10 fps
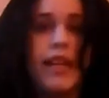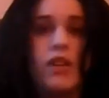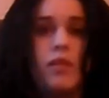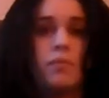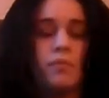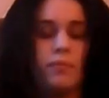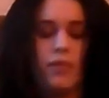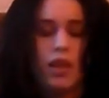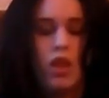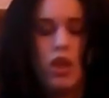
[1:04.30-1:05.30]
heat gun.
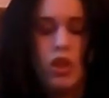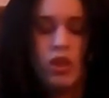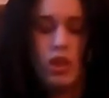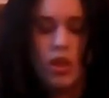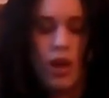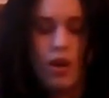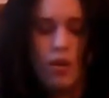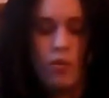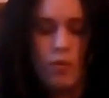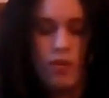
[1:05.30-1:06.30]

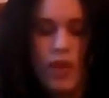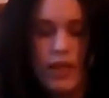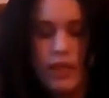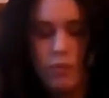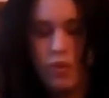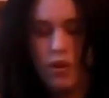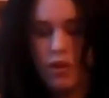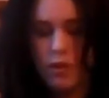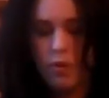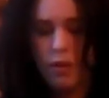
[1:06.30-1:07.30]
So this
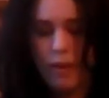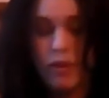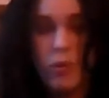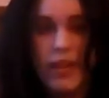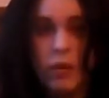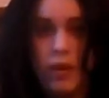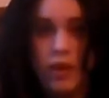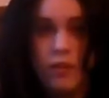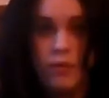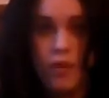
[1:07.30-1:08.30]
was probably about 20
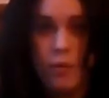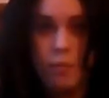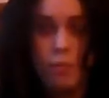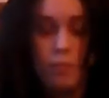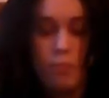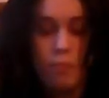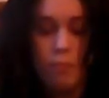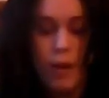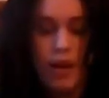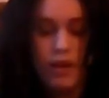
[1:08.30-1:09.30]
quid from
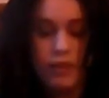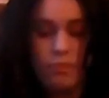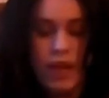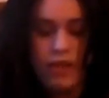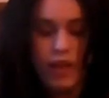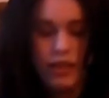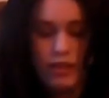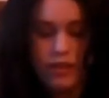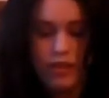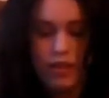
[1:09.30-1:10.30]
my
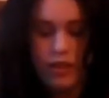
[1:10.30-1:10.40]
nearest